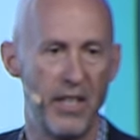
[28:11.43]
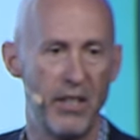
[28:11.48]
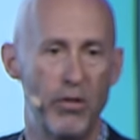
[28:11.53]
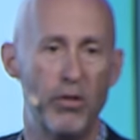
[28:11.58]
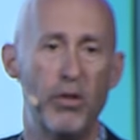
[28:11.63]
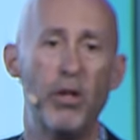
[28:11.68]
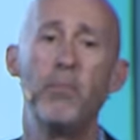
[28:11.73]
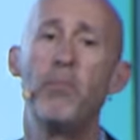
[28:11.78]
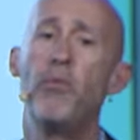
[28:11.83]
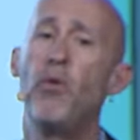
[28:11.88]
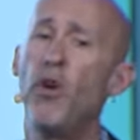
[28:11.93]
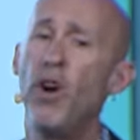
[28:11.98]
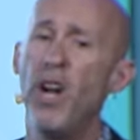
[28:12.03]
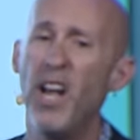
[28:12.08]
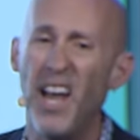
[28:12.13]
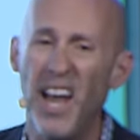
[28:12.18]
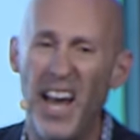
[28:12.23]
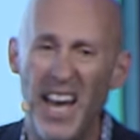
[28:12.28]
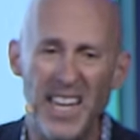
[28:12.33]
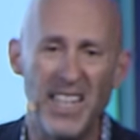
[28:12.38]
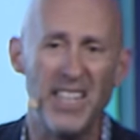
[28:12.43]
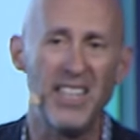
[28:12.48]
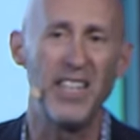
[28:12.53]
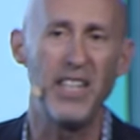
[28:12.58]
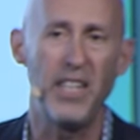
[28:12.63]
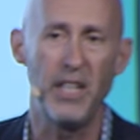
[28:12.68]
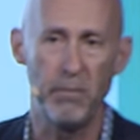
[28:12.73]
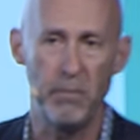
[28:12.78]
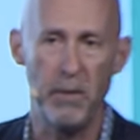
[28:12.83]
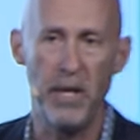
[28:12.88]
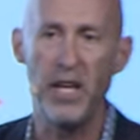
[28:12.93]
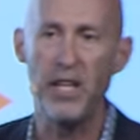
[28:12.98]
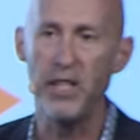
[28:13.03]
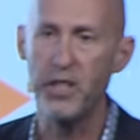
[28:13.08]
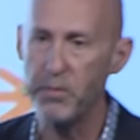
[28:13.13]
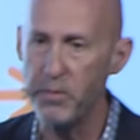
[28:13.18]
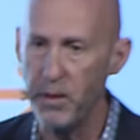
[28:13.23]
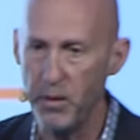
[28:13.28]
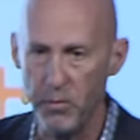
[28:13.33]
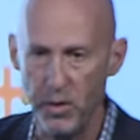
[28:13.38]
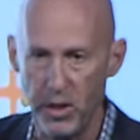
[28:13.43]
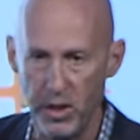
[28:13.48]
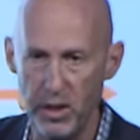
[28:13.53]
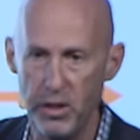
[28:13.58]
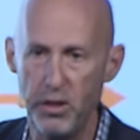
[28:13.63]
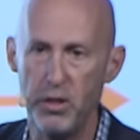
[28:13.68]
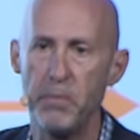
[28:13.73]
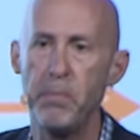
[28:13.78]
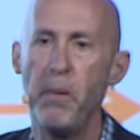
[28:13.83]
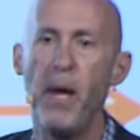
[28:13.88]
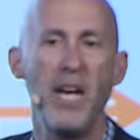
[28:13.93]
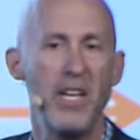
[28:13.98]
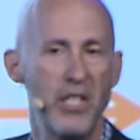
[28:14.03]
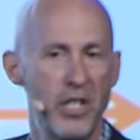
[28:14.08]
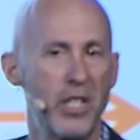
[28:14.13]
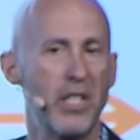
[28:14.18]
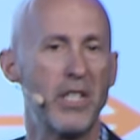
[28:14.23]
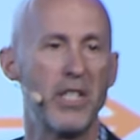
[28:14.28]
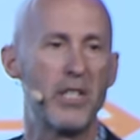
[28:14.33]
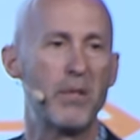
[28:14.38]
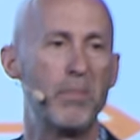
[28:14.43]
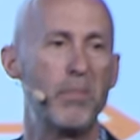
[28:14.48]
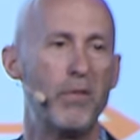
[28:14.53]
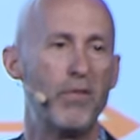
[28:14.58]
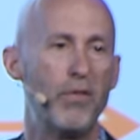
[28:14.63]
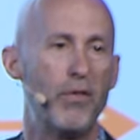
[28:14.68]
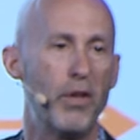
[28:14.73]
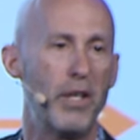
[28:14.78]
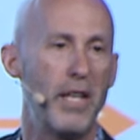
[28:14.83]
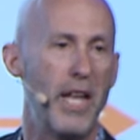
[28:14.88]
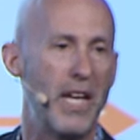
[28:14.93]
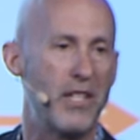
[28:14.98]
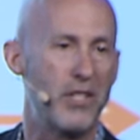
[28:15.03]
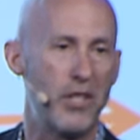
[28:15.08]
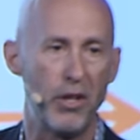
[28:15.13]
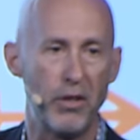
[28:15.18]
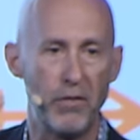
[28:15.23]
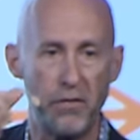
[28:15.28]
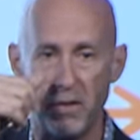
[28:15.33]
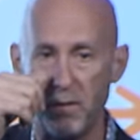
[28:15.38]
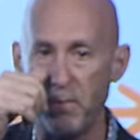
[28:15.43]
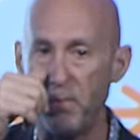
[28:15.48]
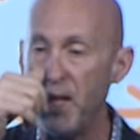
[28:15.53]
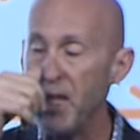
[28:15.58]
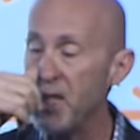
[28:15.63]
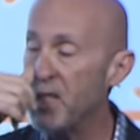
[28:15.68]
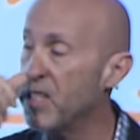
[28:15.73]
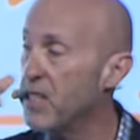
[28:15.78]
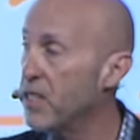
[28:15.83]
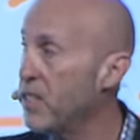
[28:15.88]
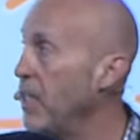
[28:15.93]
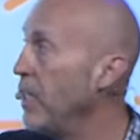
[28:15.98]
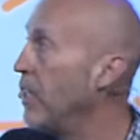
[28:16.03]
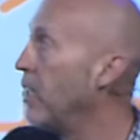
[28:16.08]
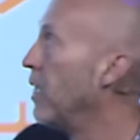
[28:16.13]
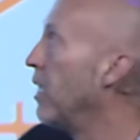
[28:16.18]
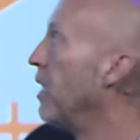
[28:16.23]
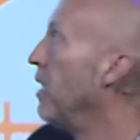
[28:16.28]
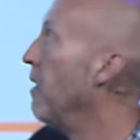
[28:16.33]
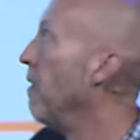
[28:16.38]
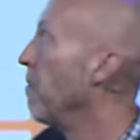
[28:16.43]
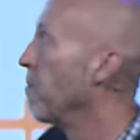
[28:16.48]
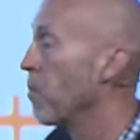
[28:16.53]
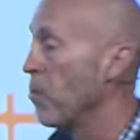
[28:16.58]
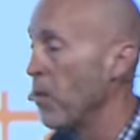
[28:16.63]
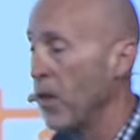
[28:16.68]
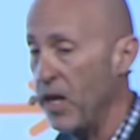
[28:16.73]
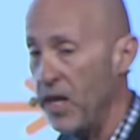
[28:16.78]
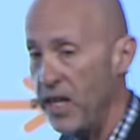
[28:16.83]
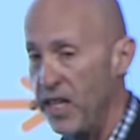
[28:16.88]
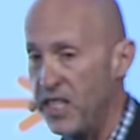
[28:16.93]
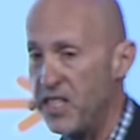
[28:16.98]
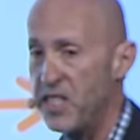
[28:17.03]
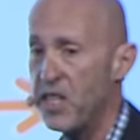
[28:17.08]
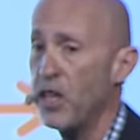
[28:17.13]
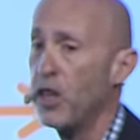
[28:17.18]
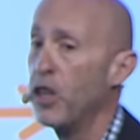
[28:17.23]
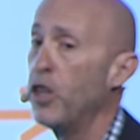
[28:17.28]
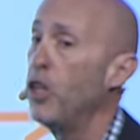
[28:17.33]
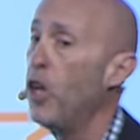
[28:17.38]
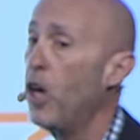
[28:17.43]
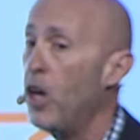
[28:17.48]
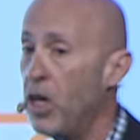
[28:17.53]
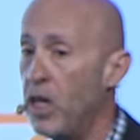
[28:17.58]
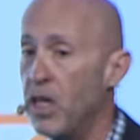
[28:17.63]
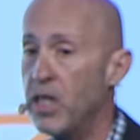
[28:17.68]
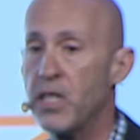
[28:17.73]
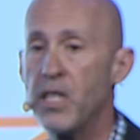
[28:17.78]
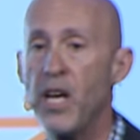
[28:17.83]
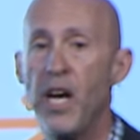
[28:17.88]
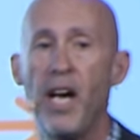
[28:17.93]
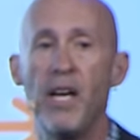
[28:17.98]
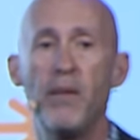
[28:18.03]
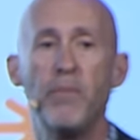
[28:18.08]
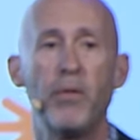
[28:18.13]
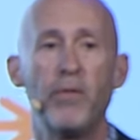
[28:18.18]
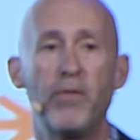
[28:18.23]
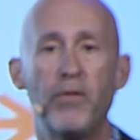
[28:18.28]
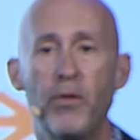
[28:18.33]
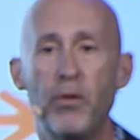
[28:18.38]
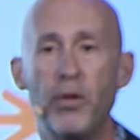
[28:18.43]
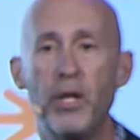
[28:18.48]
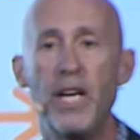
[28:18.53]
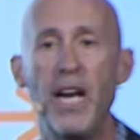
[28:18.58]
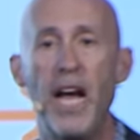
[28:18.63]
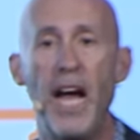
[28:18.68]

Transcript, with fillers: Or more likely, your management will lose patience before that's over, but still, it's a long time before it